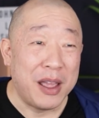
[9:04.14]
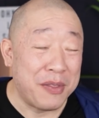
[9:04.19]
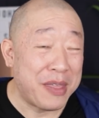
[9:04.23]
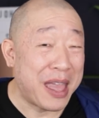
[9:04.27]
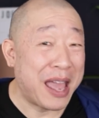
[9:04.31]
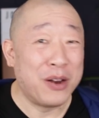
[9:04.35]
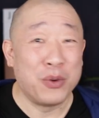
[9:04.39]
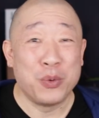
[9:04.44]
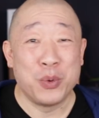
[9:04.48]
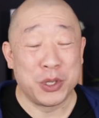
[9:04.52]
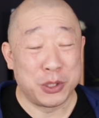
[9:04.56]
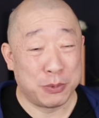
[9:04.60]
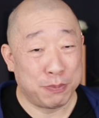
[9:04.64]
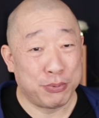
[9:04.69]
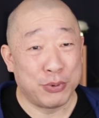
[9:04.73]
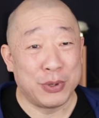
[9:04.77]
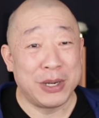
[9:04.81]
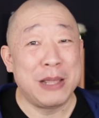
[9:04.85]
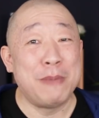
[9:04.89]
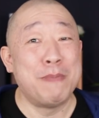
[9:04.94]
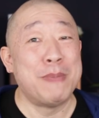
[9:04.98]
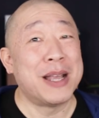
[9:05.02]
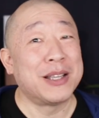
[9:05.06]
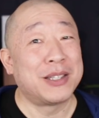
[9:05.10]
and that it was
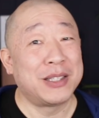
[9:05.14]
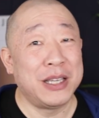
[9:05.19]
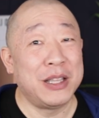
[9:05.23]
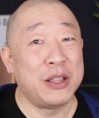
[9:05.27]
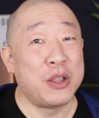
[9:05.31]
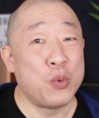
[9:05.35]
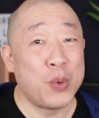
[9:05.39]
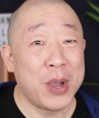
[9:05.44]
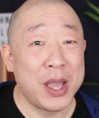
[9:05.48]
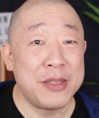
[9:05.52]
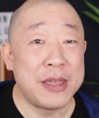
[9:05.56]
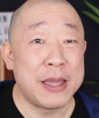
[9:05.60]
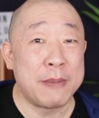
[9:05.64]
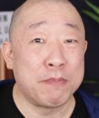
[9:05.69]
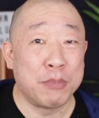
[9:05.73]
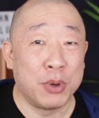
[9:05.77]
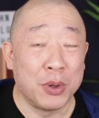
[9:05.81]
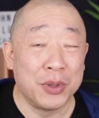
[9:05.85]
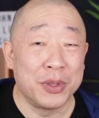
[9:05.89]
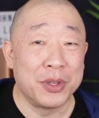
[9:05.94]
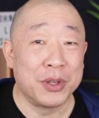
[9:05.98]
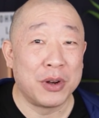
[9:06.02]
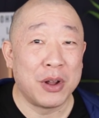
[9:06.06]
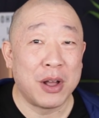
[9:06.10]
pretty messy the way they
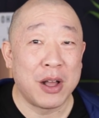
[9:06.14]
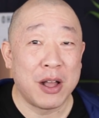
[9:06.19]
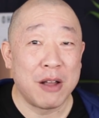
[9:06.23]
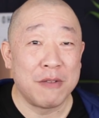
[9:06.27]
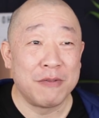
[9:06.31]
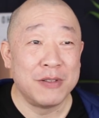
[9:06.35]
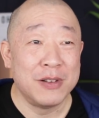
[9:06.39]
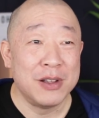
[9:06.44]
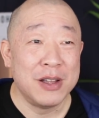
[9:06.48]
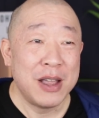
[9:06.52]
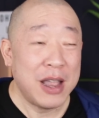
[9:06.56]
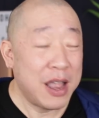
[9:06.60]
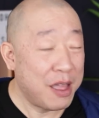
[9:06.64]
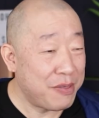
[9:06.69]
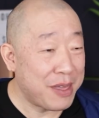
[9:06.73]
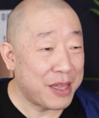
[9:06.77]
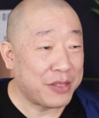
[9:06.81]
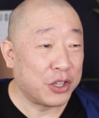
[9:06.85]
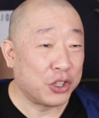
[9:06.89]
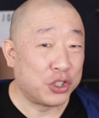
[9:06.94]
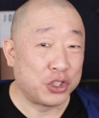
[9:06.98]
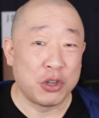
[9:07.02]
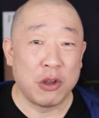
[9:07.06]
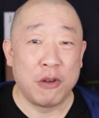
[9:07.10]
pulled it off, and
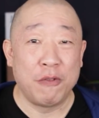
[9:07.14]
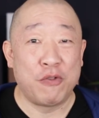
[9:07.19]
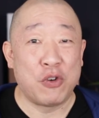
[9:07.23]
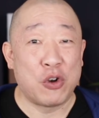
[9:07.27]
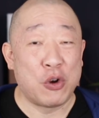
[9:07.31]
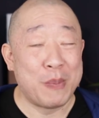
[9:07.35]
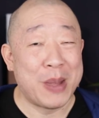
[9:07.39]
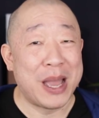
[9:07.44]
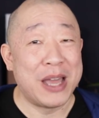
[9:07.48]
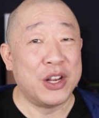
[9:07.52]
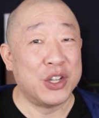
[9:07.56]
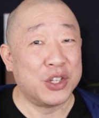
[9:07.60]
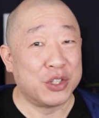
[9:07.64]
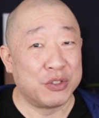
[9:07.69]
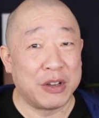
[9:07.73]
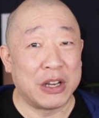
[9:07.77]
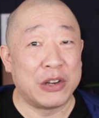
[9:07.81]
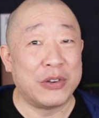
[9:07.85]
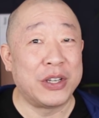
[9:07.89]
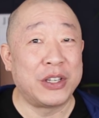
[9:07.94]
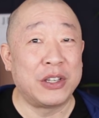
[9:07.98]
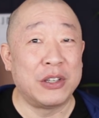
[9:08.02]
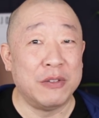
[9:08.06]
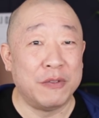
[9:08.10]
that the show format is
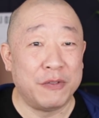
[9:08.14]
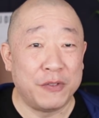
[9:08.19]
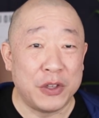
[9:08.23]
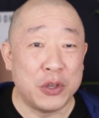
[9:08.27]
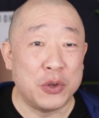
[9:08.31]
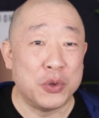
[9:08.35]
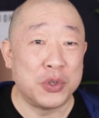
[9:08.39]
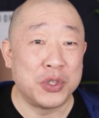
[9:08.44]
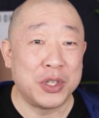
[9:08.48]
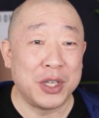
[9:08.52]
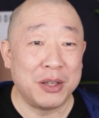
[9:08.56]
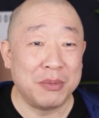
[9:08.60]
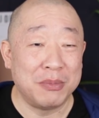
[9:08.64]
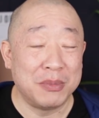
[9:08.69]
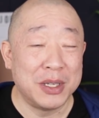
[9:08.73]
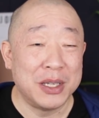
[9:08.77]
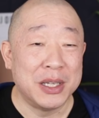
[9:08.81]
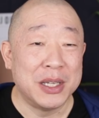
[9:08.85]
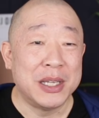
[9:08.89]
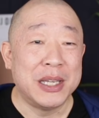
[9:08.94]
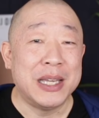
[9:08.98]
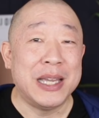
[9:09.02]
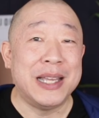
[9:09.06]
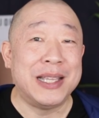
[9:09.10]
very confusing,
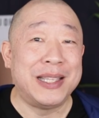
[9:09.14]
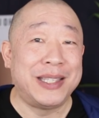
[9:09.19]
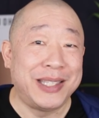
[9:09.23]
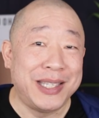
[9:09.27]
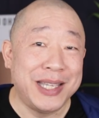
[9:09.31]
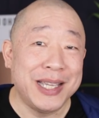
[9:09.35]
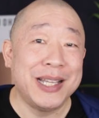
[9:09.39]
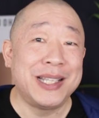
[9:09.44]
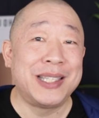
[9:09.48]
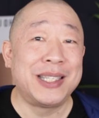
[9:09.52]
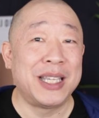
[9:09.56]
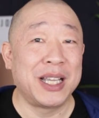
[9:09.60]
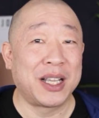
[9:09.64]
it did